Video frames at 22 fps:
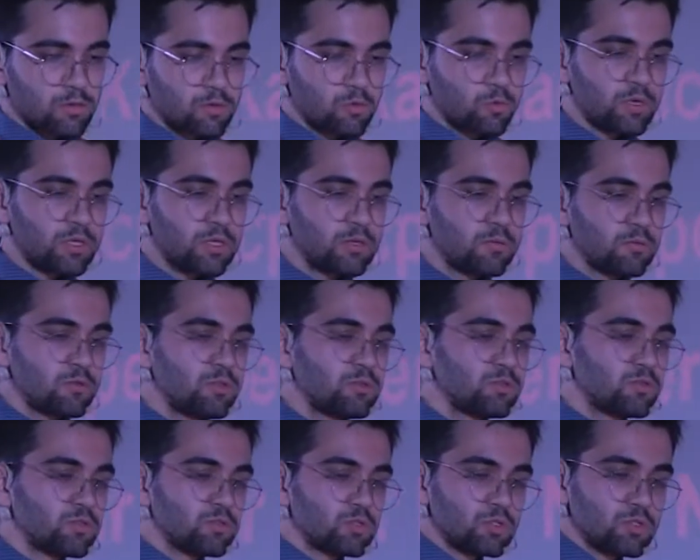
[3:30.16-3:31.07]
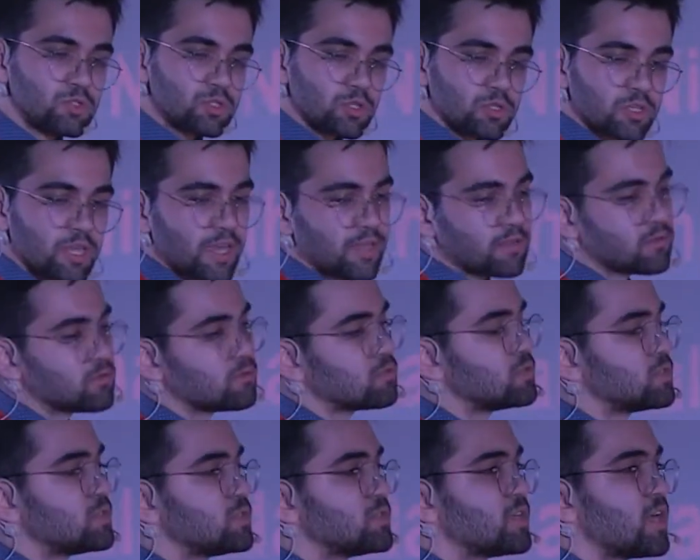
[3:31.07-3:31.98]
We should handle
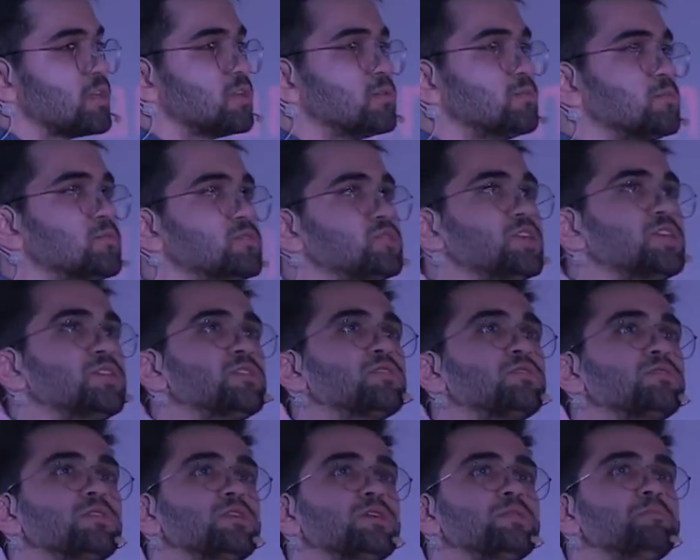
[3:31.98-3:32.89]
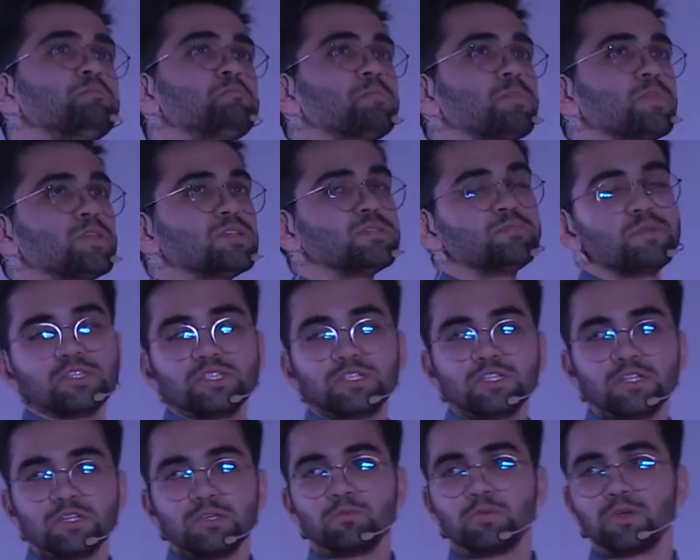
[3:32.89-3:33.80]
this animal gently,
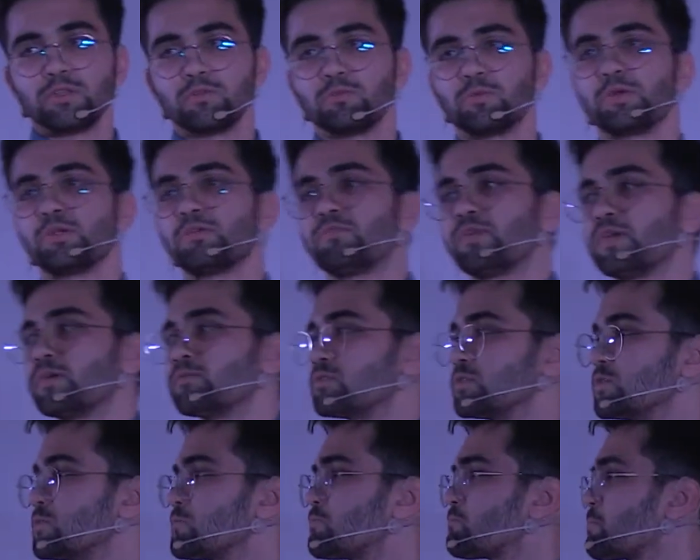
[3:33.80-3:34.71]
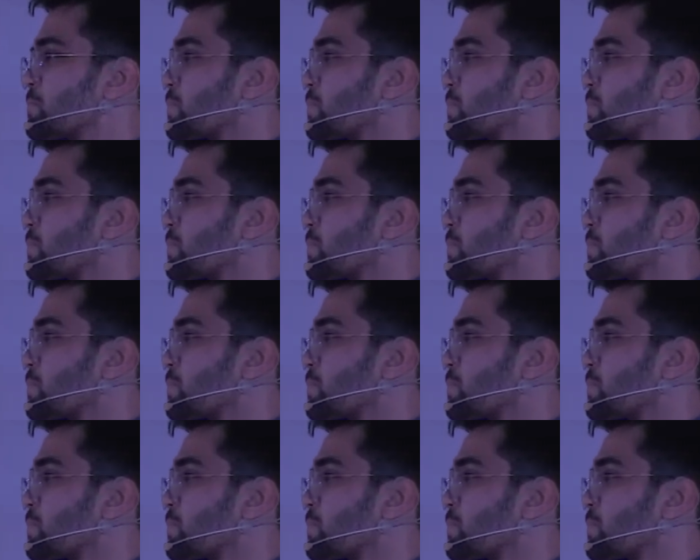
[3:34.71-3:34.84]
especially when we're around it.